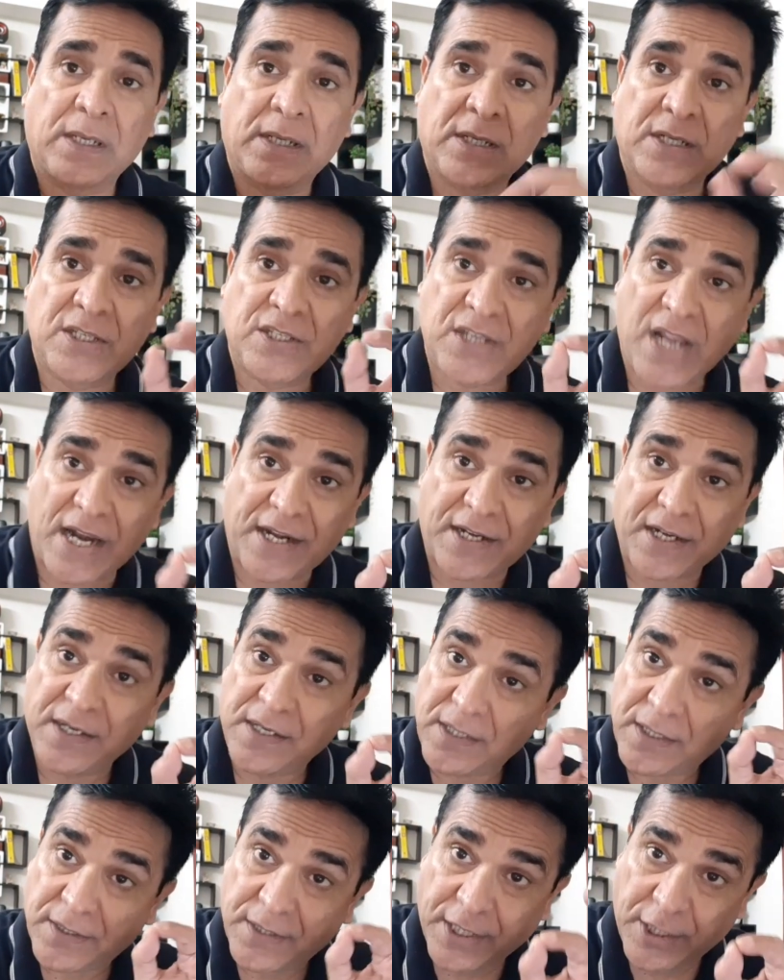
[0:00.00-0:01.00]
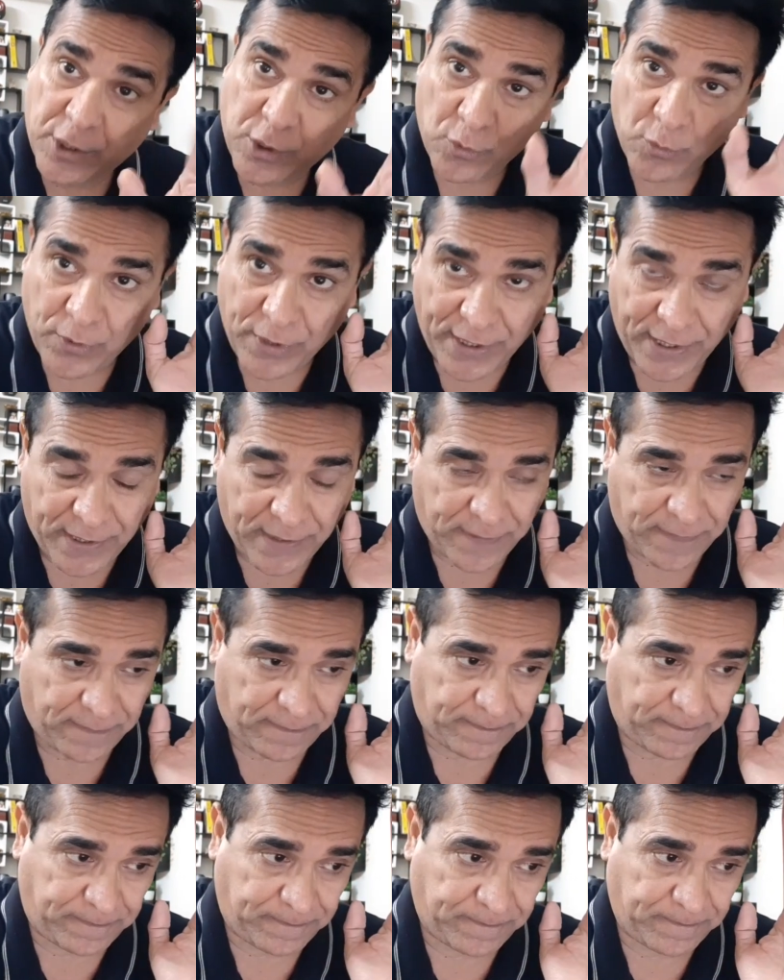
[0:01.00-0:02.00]
Saturn retrograde,
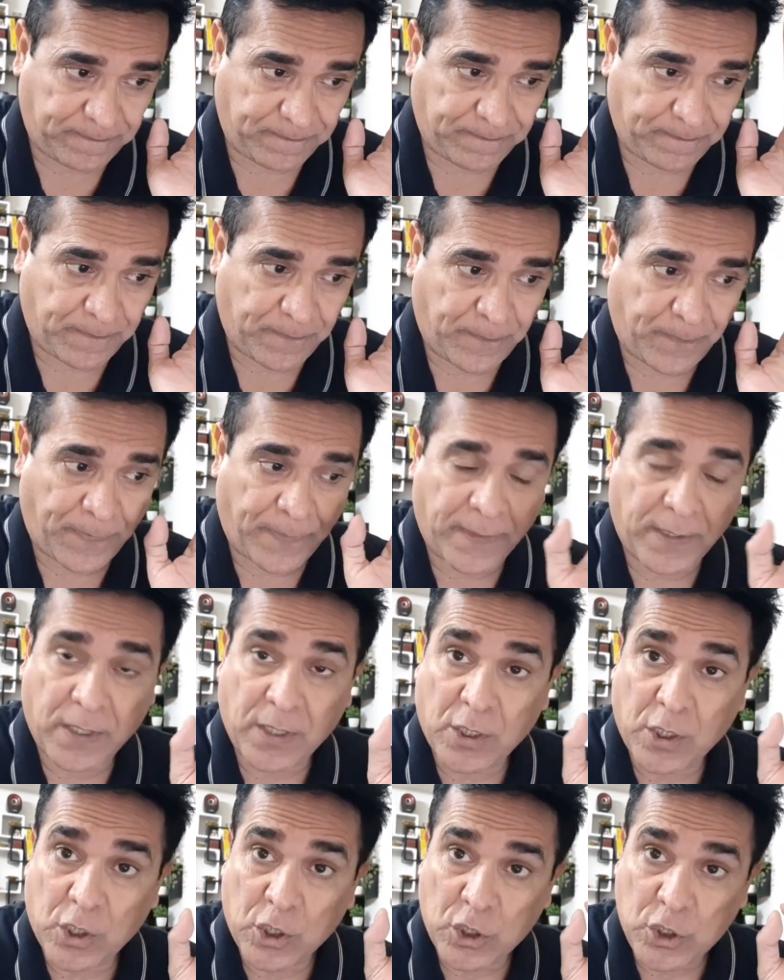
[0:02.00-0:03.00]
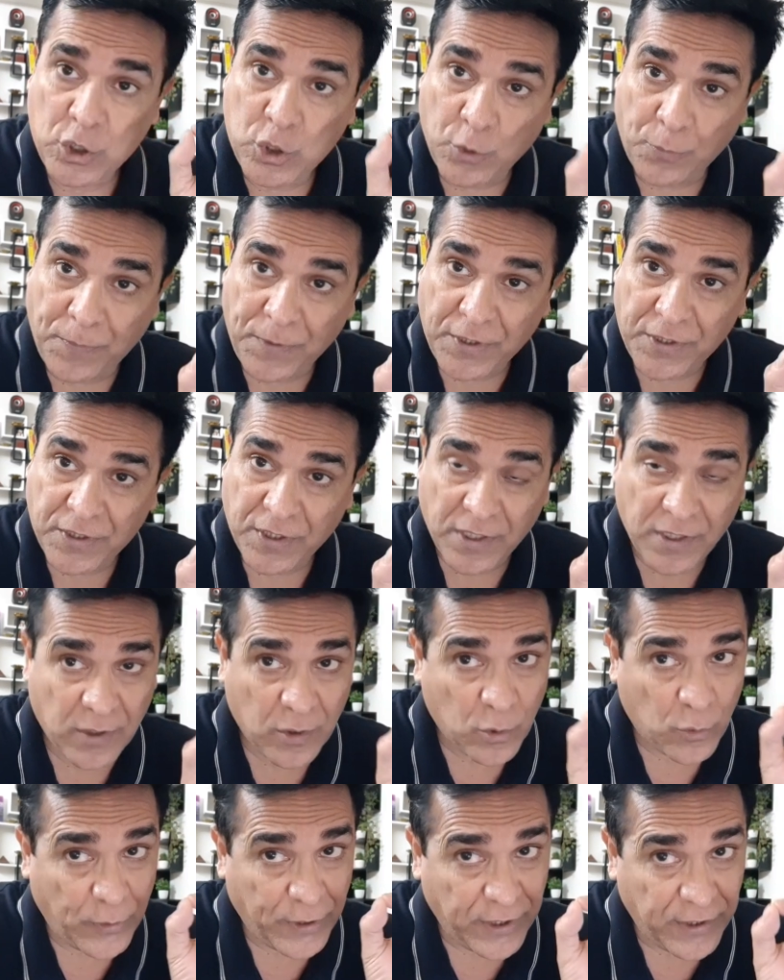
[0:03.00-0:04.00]
Jupiter
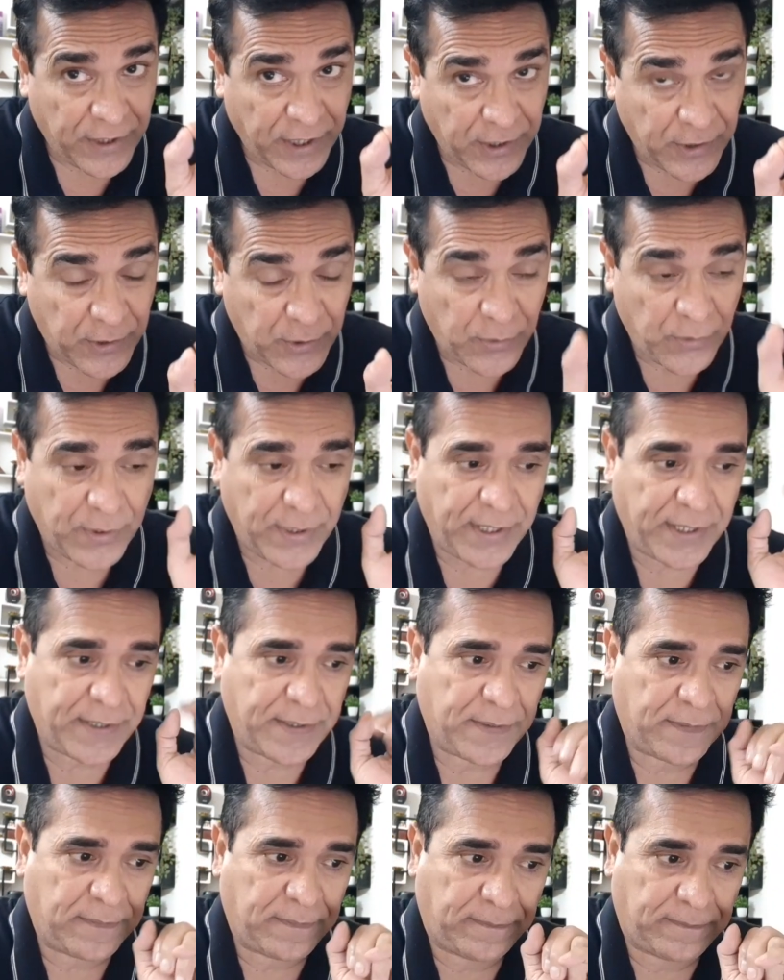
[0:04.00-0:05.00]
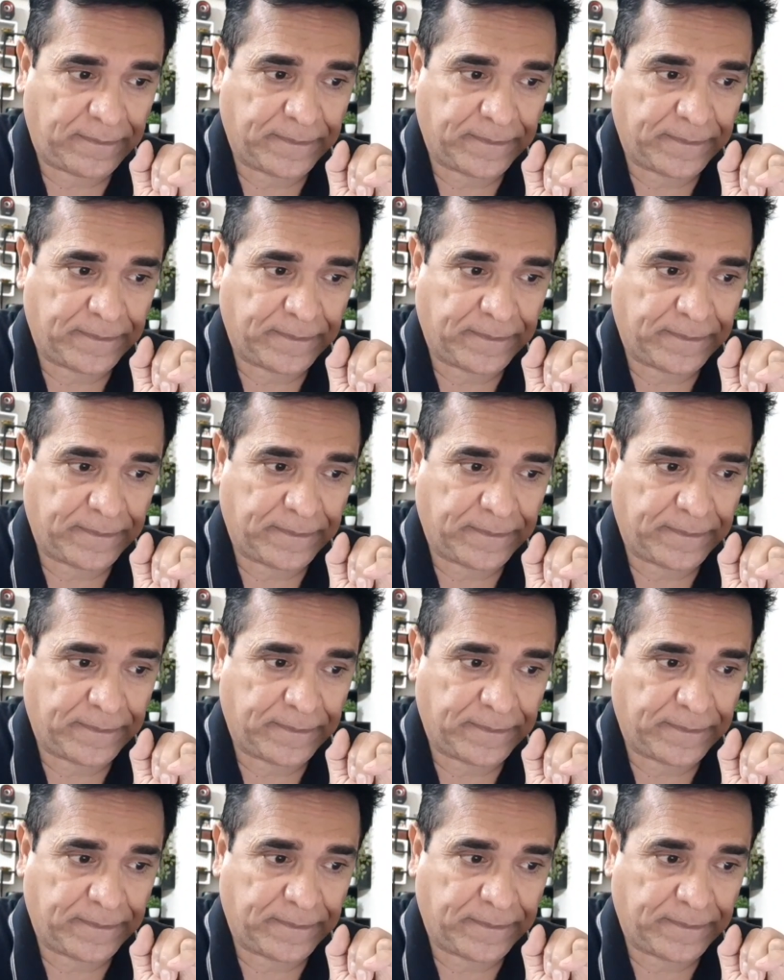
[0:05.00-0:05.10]
going retrograde,